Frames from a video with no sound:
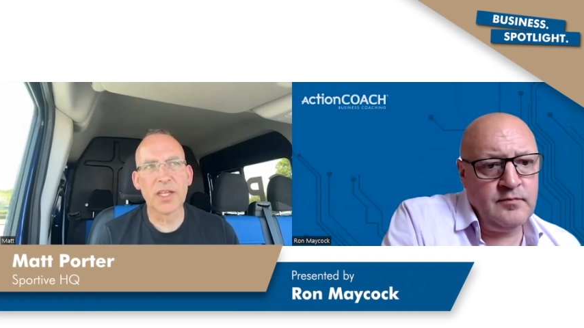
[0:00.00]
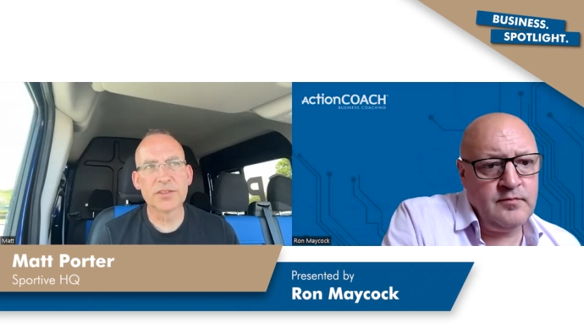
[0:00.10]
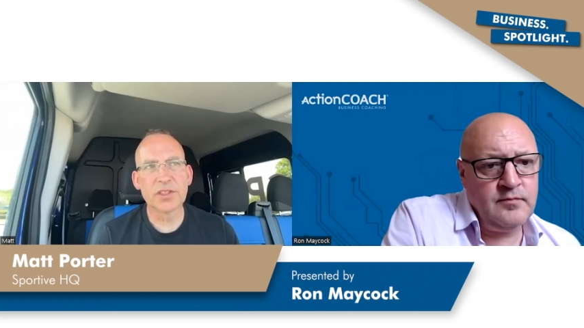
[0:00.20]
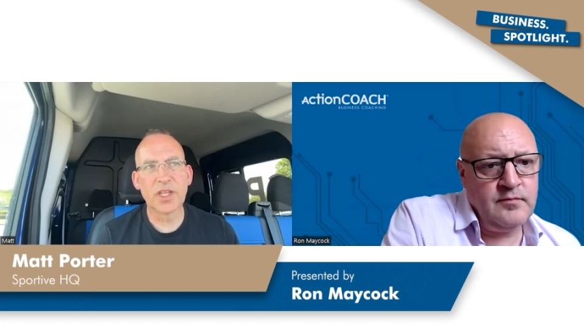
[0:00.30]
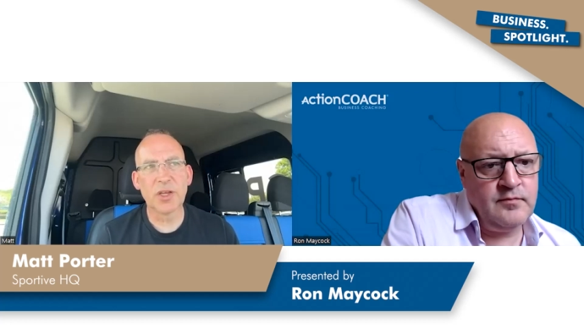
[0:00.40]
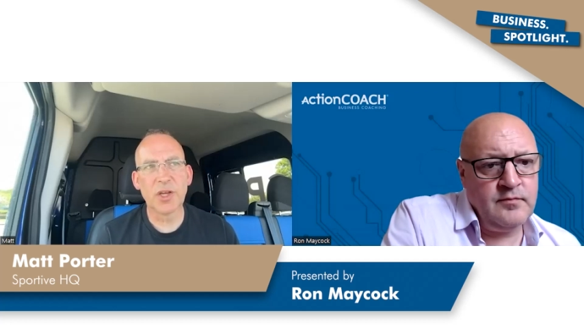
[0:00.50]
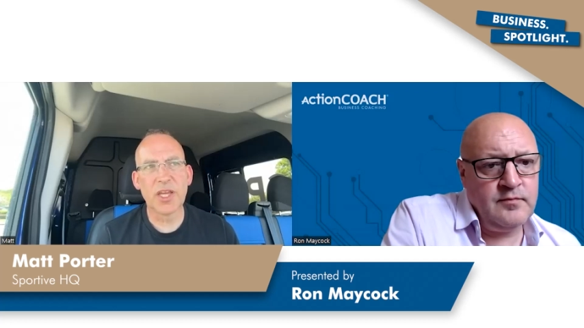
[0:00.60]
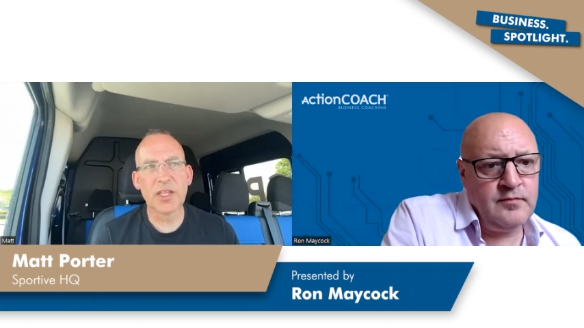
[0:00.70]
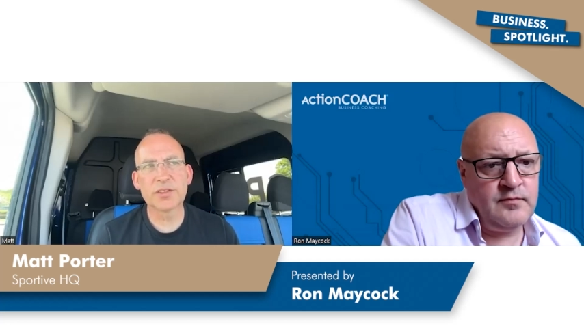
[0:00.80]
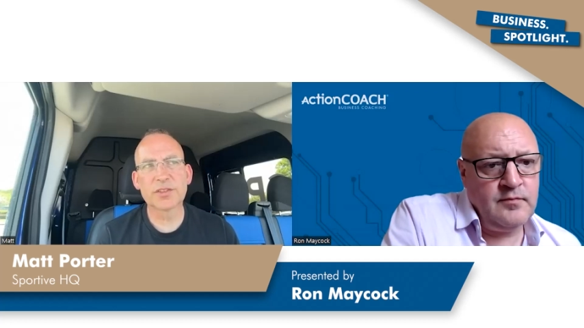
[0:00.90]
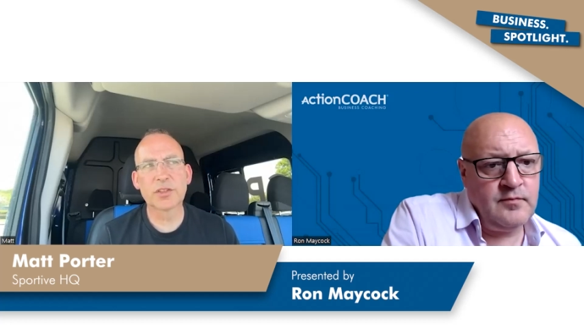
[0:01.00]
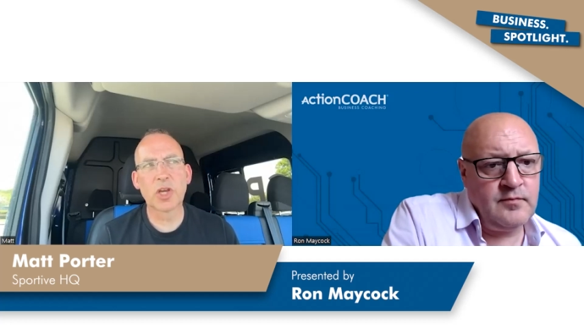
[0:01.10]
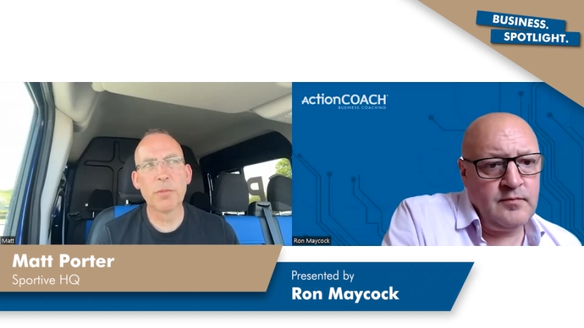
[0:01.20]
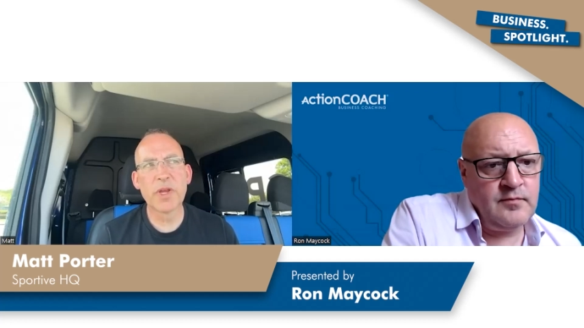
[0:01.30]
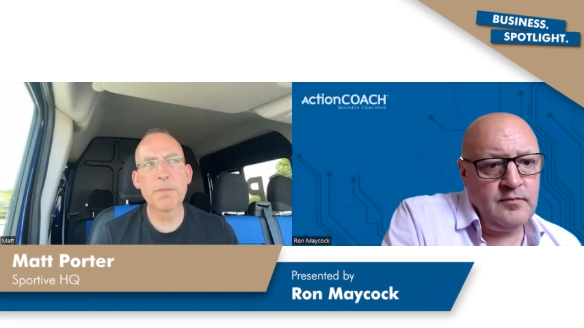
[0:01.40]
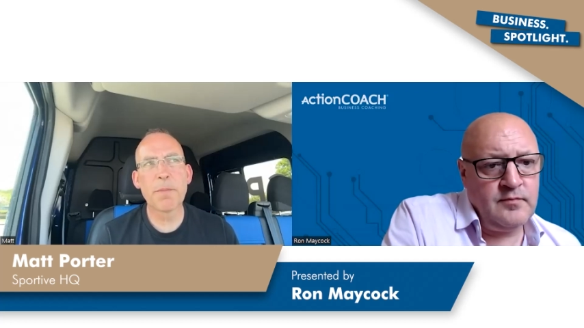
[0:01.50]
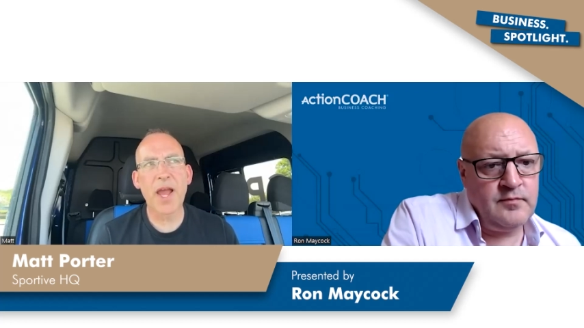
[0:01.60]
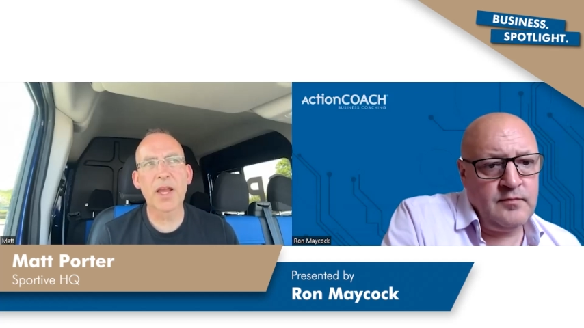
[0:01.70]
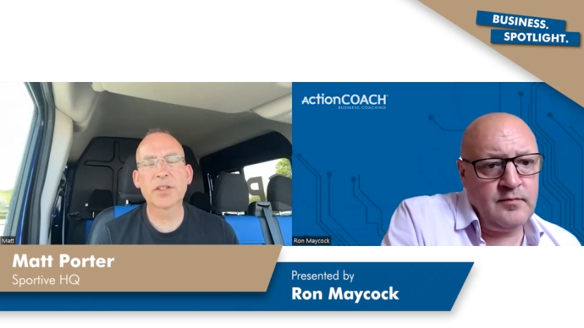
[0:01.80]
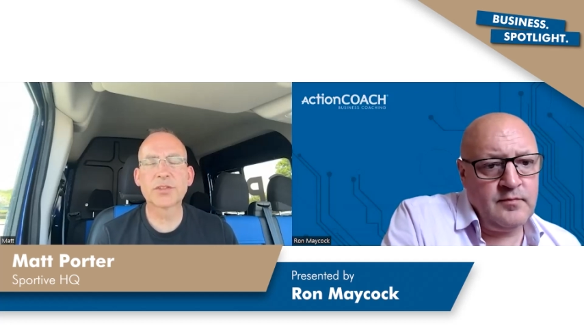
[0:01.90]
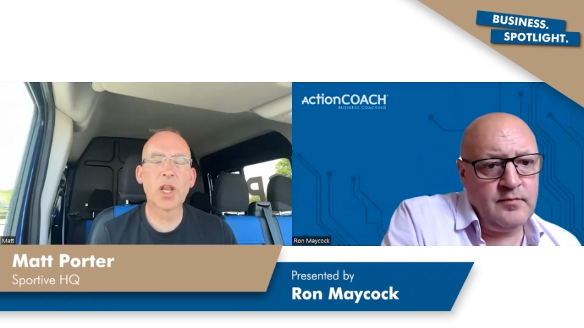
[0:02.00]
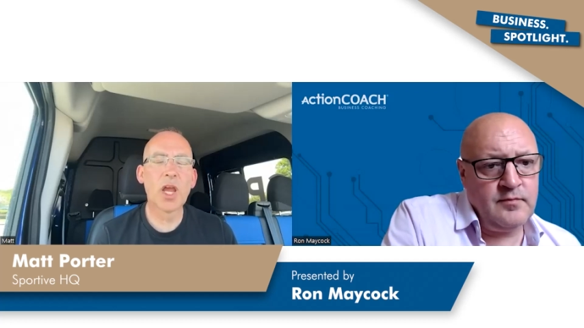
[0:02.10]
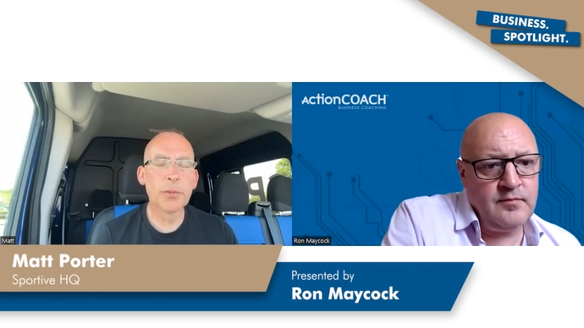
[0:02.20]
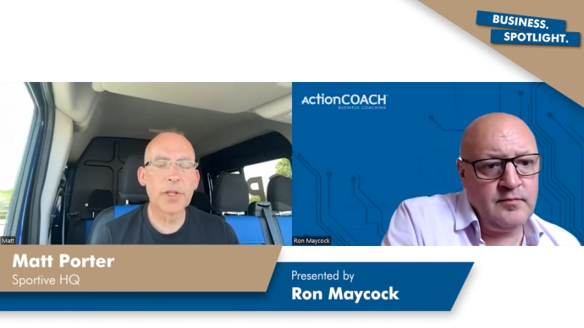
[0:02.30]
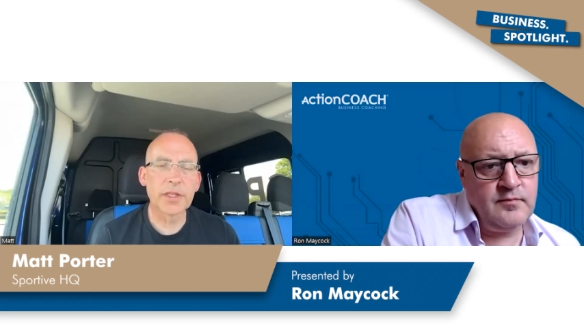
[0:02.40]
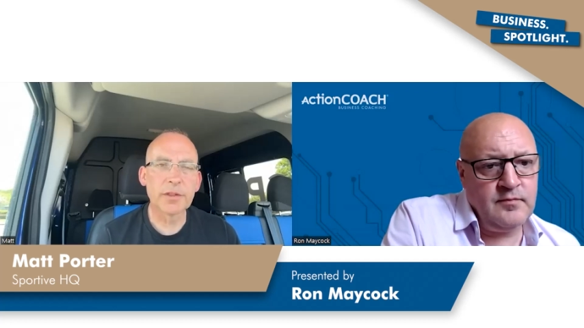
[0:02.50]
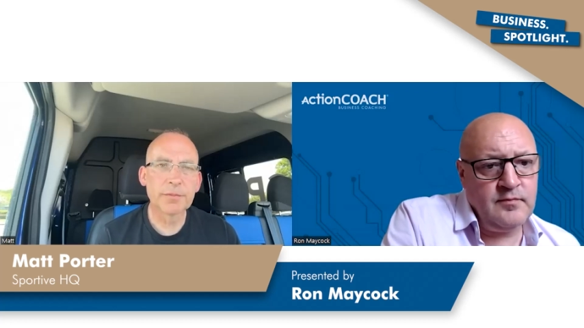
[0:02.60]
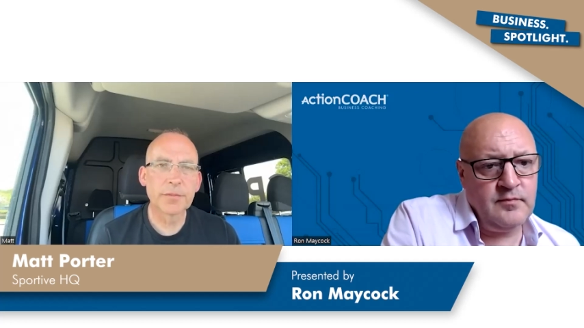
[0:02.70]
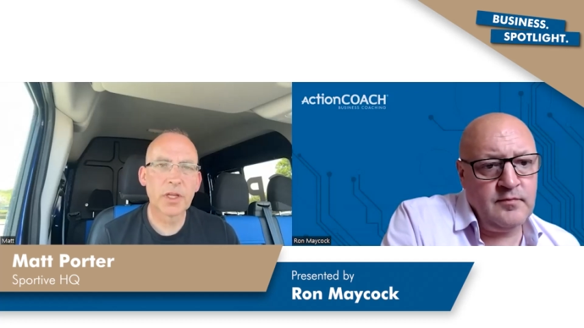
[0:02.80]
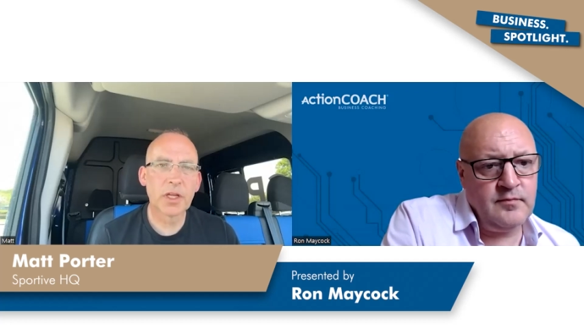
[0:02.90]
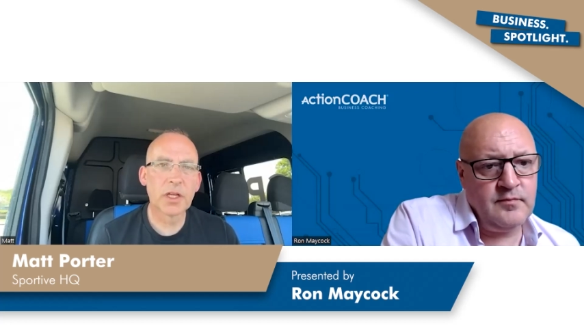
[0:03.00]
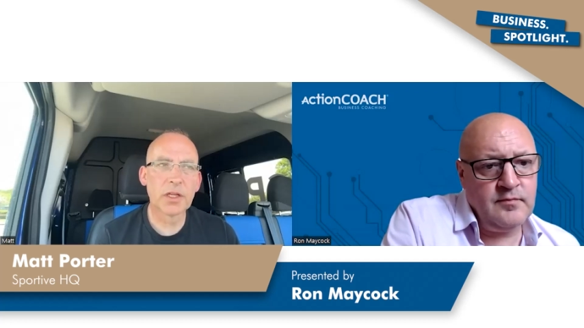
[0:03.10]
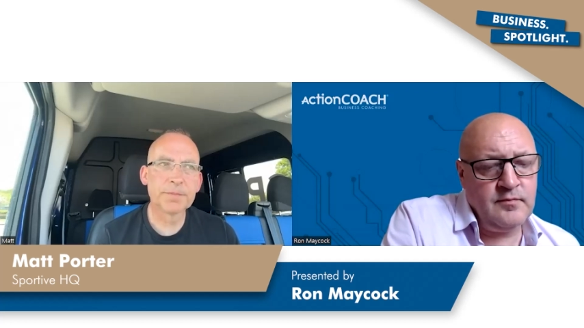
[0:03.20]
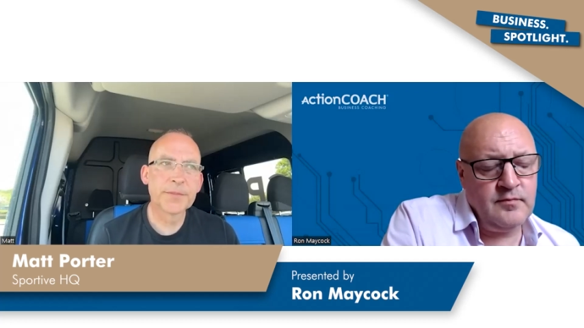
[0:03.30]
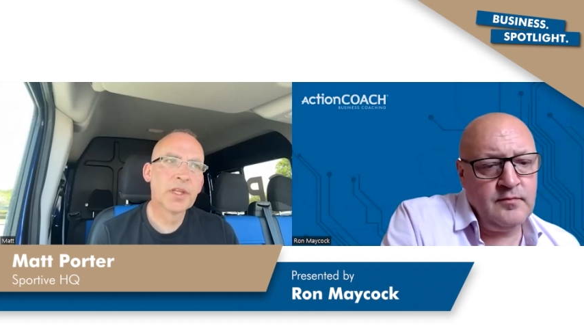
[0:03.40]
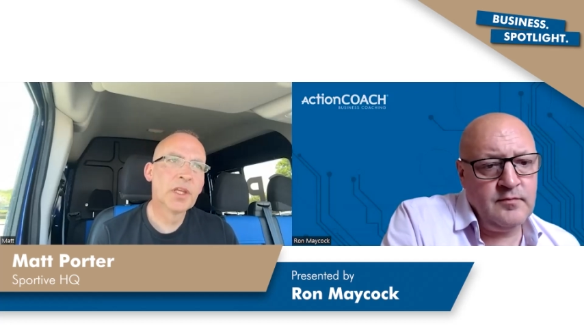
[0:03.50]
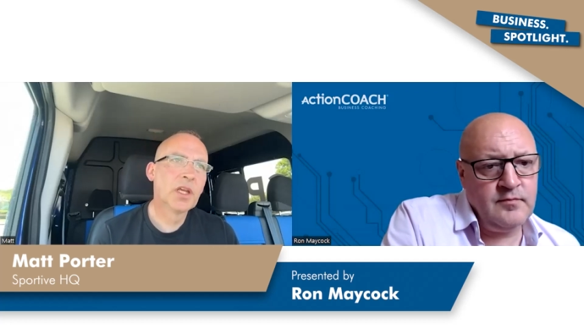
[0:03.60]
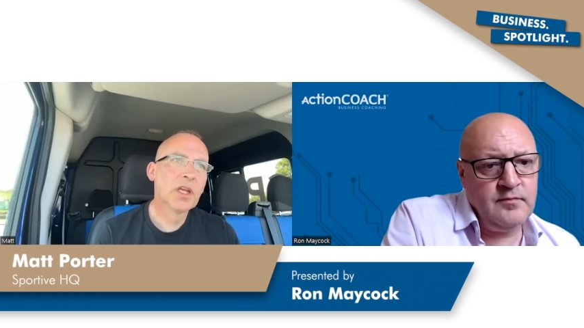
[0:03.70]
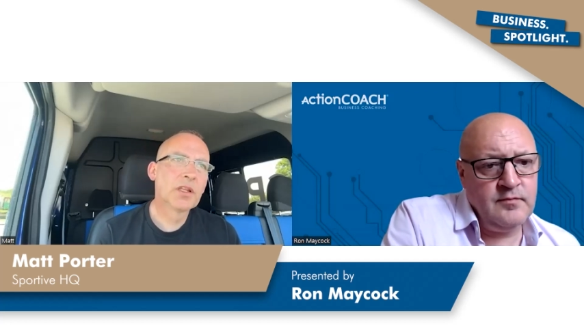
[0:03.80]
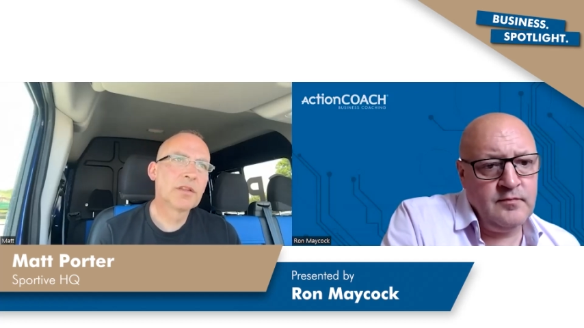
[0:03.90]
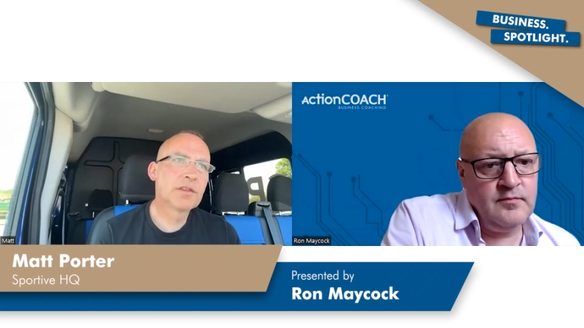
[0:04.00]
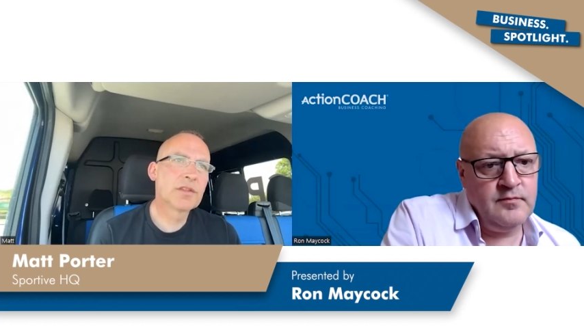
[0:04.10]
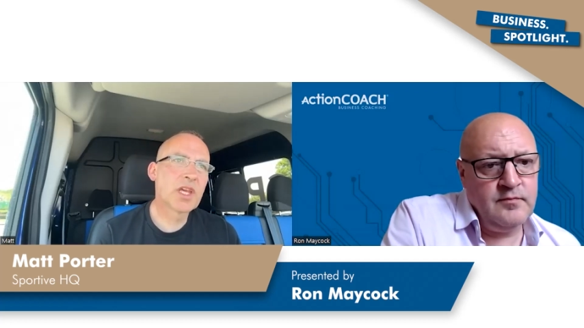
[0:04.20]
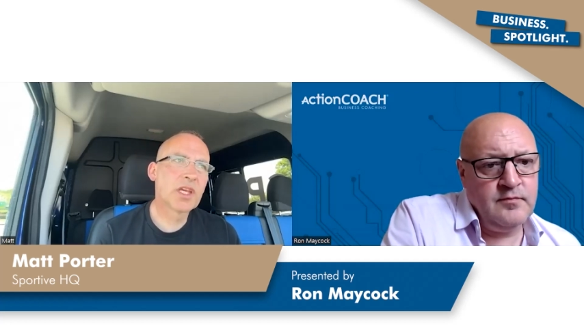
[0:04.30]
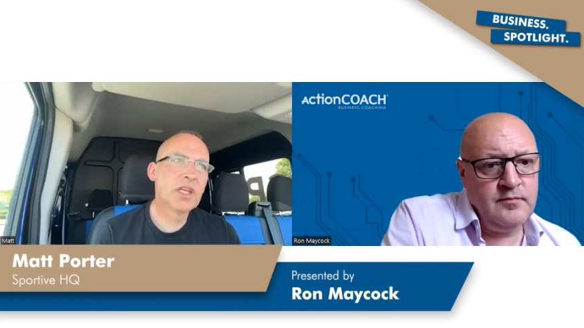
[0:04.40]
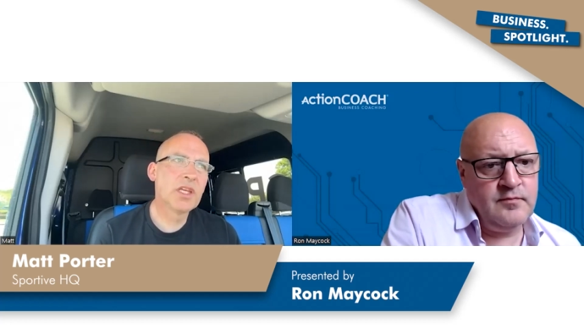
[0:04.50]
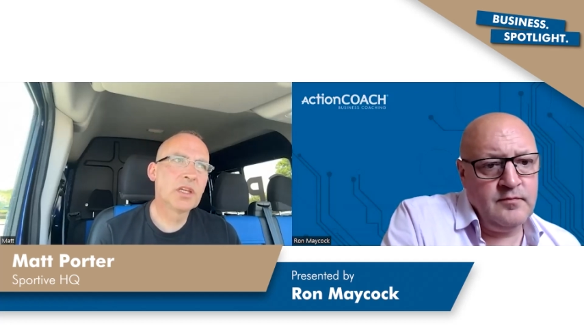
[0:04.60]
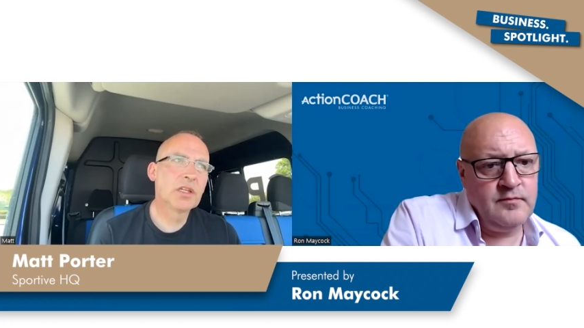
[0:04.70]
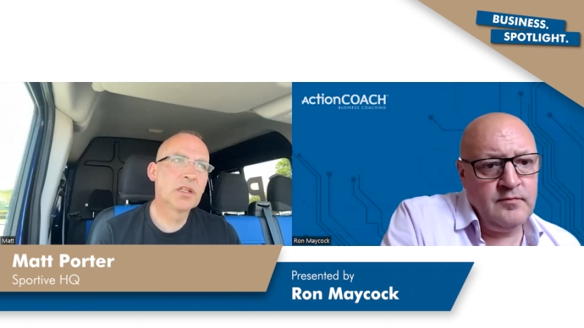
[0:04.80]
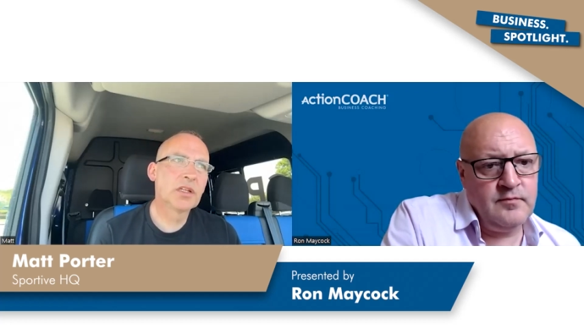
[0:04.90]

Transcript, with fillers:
Speaker 1: that, it's coming back slowly. Uh, the